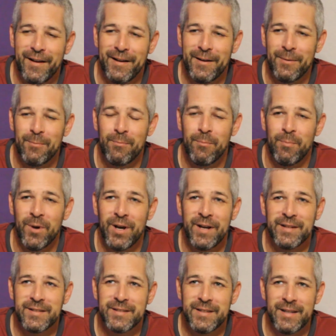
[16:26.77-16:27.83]
Um,
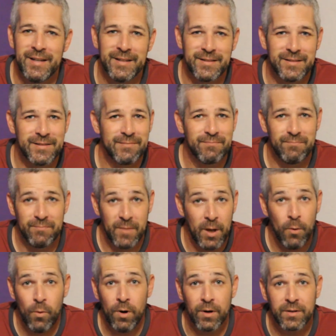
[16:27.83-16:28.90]
but it's
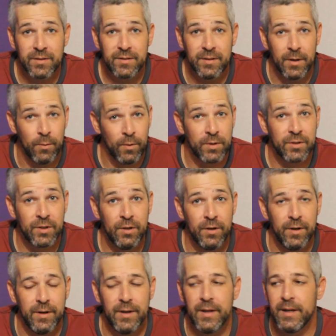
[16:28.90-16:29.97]
it works. It works
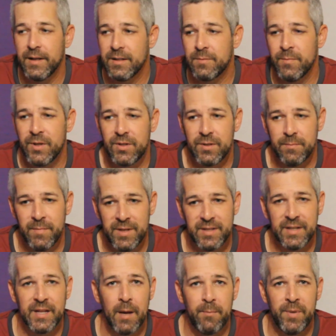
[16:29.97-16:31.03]
good. It is
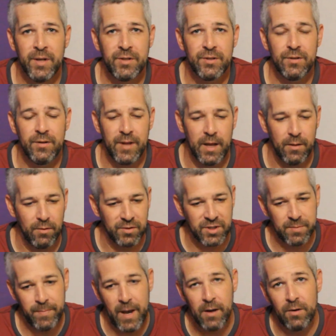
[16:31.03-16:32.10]
missing that pitcher. That little
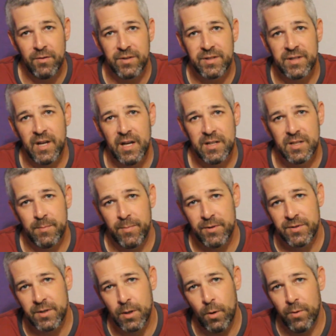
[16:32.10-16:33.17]
spout on the side
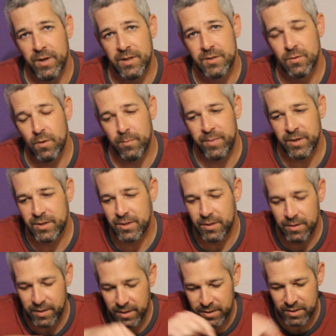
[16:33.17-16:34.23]
supposed to go into a
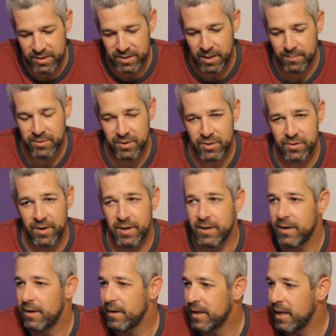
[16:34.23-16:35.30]
pitcher, and it just dumps it straight
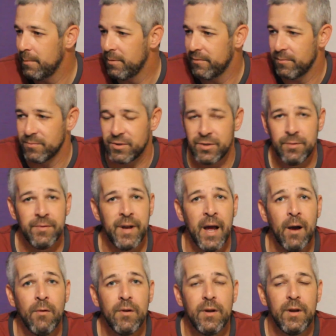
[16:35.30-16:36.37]
in there to keep it from shooting
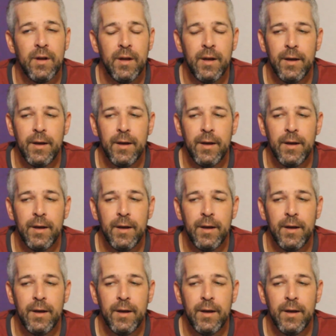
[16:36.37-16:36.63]
out.